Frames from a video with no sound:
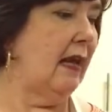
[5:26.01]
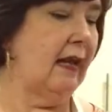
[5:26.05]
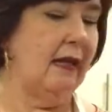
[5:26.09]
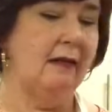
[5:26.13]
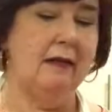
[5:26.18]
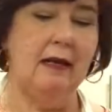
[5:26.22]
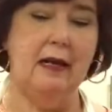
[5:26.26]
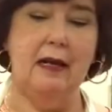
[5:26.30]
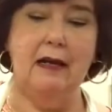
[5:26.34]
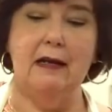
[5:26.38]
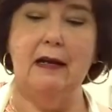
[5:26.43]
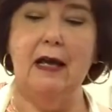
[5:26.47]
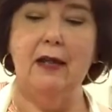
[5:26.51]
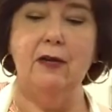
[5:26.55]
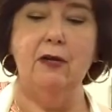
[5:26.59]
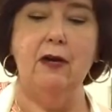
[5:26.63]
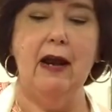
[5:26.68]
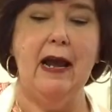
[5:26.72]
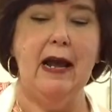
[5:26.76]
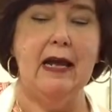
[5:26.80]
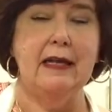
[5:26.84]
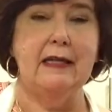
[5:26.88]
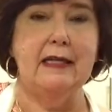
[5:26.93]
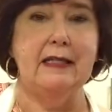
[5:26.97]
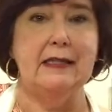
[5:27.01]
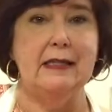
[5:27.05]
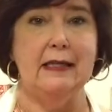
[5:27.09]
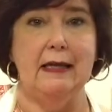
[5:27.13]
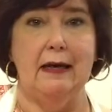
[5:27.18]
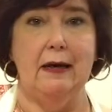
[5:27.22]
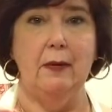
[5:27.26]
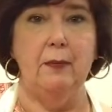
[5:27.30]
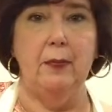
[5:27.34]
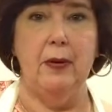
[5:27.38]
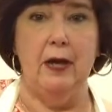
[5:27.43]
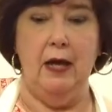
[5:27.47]
And then another handy
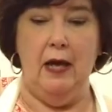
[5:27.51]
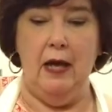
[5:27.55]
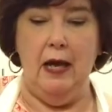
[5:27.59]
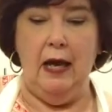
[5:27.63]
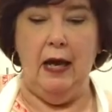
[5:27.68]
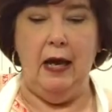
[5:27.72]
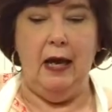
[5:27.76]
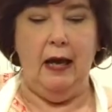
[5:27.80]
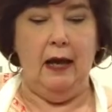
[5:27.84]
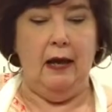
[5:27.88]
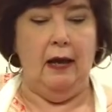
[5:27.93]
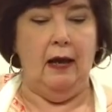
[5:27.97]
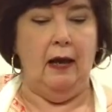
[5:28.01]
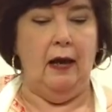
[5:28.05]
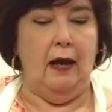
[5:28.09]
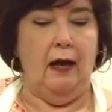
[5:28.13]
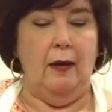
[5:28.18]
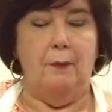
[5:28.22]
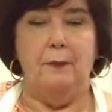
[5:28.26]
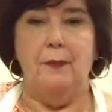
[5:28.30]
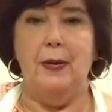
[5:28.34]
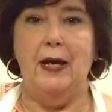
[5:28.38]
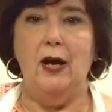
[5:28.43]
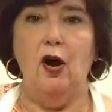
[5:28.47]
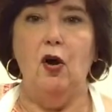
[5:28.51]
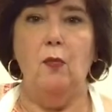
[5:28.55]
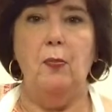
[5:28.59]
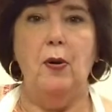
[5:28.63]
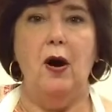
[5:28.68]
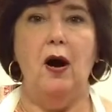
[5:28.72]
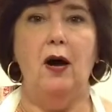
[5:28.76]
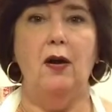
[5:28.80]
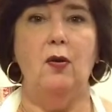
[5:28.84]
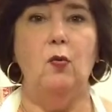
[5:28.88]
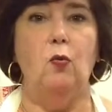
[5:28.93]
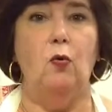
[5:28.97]
tip, big old
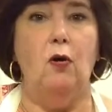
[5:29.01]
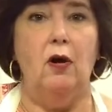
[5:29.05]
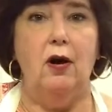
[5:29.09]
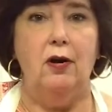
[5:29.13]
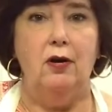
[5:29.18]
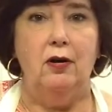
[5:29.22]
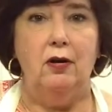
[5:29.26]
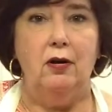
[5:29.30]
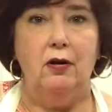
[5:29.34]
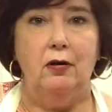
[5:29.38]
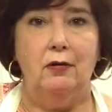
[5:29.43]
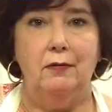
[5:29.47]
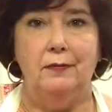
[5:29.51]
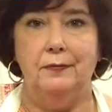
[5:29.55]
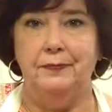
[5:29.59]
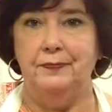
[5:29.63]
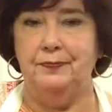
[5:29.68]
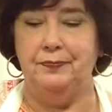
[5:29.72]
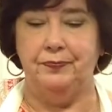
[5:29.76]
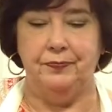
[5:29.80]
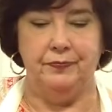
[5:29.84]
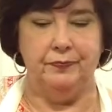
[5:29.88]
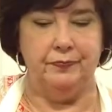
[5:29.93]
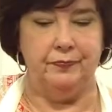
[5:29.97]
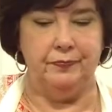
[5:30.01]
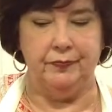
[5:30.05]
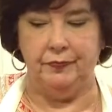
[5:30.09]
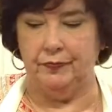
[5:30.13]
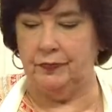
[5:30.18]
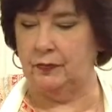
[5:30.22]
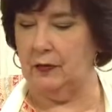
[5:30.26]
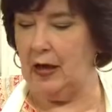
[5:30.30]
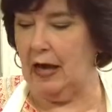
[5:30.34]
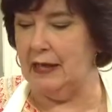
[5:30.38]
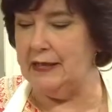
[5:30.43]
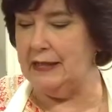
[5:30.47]
pot of water.
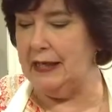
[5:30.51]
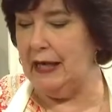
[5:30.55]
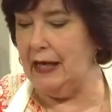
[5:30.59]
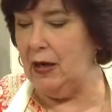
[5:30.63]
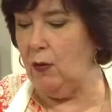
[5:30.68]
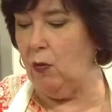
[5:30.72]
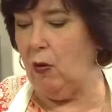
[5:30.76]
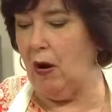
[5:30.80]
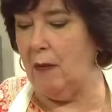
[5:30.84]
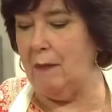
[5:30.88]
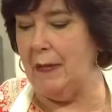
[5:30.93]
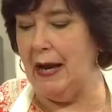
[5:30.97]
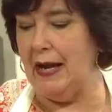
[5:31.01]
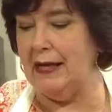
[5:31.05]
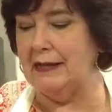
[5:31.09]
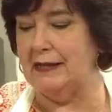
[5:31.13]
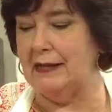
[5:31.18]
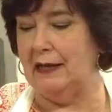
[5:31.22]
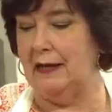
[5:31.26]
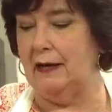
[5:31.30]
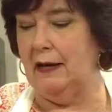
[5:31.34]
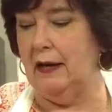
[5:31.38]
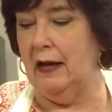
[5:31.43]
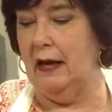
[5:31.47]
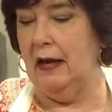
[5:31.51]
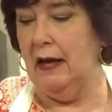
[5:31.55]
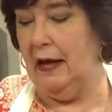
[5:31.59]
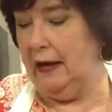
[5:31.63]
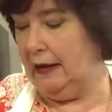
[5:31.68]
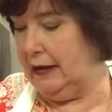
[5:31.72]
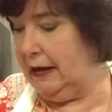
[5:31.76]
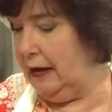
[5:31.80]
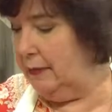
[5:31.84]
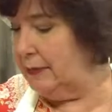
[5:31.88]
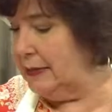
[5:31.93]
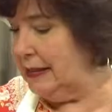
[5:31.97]
I tell you what makes it
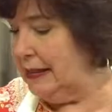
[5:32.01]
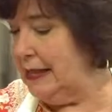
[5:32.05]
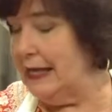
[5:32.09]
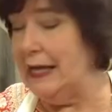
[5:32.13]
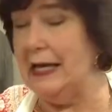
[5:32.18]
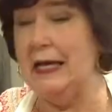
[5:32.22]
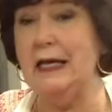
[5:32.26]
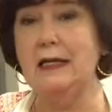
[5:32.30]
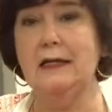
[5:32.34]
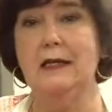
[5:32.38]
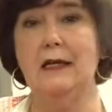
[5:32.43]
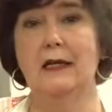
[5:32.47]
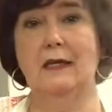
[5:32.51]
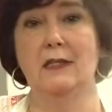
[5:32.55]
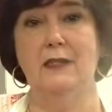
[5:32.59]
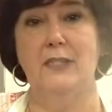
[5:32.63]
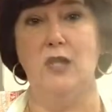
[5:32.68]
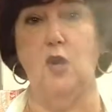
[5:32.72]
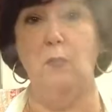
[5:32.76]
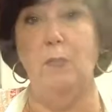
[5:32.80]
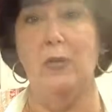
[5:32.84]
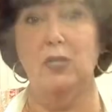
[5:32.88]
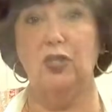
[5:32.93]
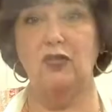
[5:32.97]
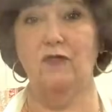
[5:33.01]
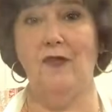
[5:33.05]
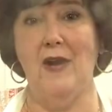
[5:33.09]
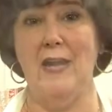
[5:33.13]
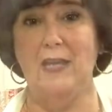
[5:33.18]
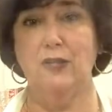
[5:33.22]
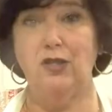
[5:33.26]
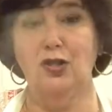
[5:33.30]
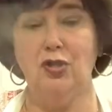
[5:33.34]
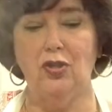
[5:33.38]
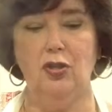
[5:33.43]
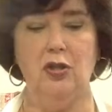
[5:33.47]
come to heat so much
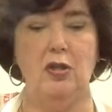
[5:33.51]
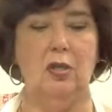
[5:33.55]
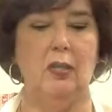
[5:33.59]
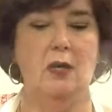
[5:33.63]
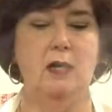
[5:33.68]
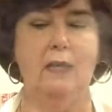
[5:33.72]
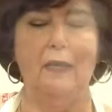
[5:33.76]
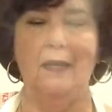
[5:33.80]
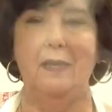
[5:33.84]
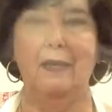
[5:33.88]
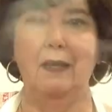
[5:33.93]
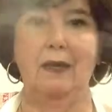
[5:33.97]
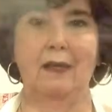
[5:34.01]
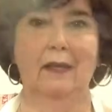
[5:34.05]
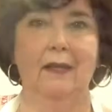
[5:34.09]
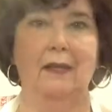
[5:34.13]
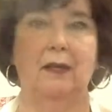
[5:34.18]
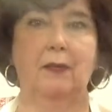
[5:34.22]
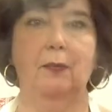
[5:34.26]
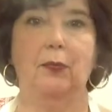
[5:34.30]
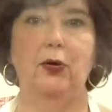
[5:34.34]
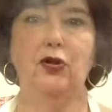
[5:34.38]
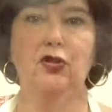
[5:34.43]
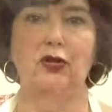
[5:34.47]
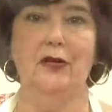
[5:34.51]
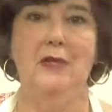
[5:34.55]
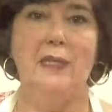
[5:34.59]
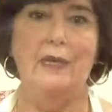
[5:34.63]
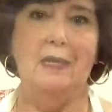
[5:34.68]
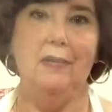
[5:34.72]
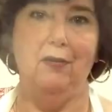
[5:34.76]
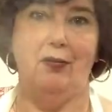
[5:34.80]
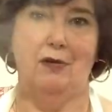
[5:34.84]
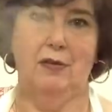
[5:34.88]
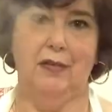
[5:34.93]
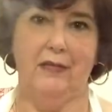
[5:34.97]
faster. Put your
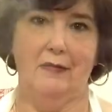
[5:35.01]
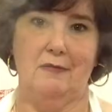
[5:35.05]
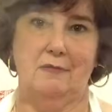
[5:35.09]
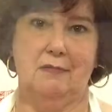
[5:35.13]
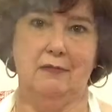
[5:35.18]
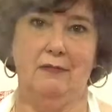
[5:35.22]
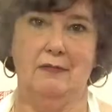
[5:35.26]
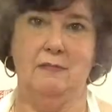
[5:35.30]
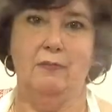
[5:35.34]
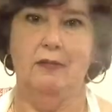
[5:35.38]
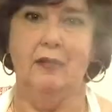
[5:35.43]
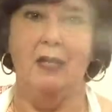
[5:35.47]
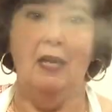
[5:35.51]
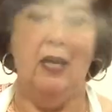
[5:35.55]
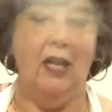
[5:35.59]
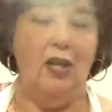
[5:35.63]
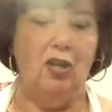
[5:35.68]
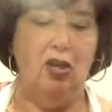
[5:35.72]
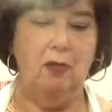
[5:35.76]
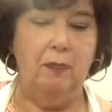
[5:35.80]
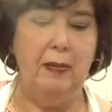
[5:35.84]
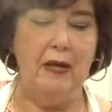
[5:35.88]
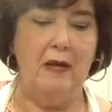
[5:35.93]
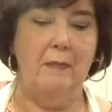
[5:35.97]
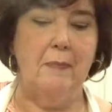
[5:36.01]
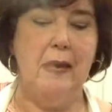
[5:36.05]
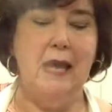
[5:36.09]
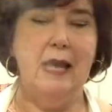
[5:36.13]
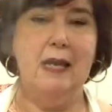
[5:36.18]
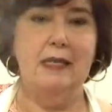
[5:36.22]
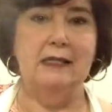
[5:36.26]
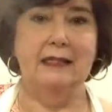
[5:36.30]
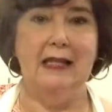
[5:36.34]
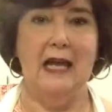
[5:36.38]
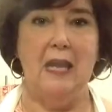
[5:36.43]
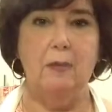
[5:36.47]
lid on it. You'd be
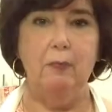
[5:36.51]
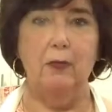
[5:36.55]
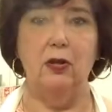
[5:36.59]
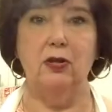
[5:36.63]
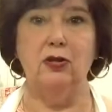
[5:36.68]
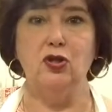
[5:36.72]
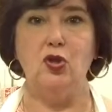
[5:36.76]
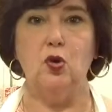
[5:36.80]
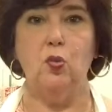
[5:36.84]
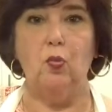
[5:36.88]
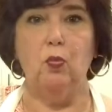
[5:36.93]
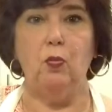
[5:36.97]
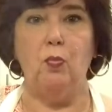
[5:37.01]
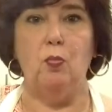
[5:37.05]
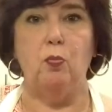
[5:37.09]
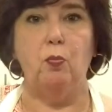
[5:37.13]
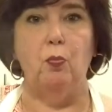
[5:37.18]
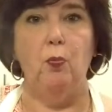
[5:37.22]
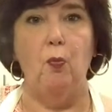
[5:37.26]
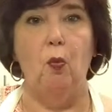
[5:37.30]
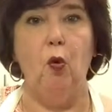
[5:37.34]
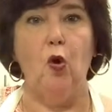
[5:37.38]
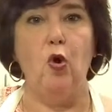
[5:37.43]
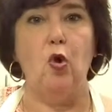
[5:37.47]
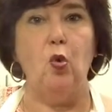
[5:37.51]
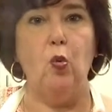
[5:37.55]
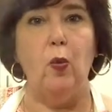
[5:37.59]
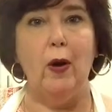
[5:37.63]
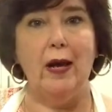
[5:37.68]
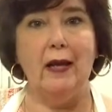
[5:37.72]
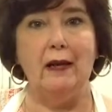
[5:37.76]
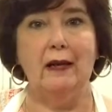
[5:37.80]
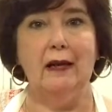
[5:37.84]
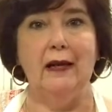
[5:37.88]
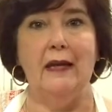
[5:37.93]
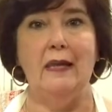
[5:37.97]
amazed how much more
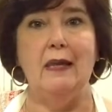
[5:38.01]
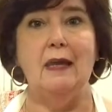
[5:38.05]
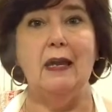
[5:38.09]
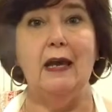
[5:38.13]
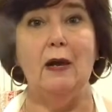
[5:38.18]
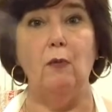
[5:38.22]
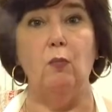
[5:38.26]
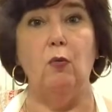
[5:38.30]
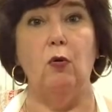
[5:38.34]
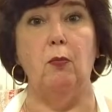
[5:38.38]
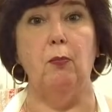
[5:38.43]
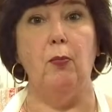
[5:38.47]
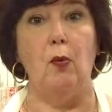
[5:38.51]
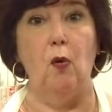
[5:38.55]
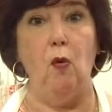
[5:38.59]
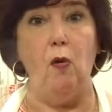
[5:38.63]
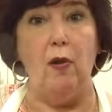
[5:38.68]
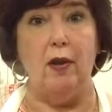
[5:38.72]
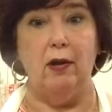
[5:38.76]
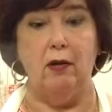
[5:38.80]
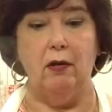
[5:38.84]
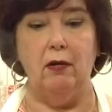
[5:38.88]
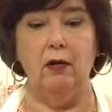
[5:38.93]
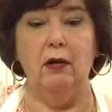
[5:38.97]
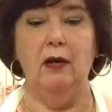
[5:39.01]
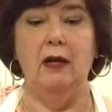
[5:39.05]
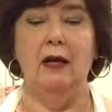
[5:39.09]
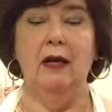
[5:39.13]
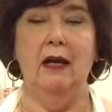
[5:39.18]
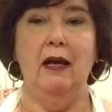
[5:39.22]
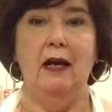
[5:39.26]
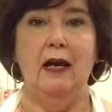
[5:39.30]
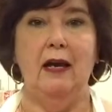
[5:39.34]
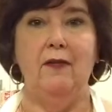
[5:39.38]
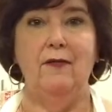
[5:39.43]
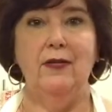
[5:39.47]
quickly it will boil
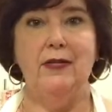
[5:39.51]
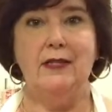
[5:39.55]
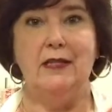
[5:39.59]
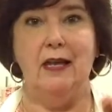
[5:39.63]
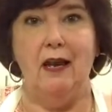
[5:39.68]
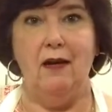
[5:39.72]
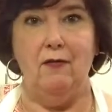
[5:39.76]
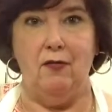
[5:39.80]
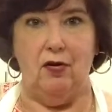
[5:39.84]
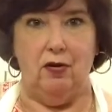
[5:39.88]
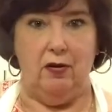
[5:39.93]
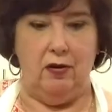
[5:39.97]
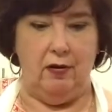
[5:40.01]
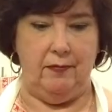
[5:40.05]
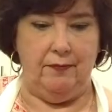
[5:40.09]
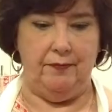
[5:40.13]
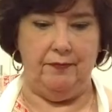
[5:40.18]
if it's covered.